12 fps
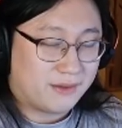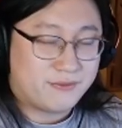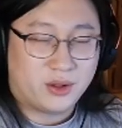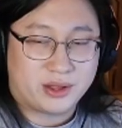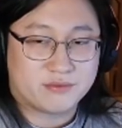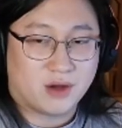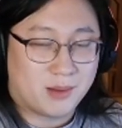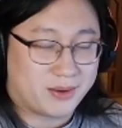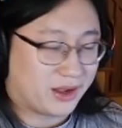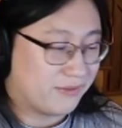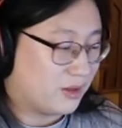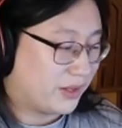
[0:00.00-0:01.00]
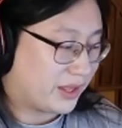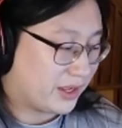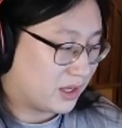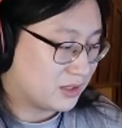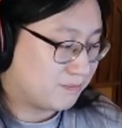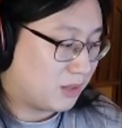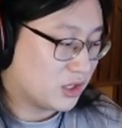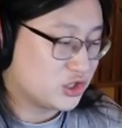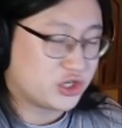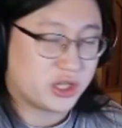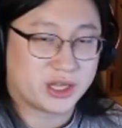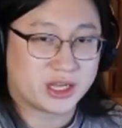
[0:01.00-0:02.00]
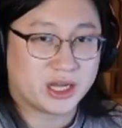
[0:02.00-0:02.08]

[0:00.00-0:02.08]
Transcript: I felt like vomiting. I felt like I got punched in the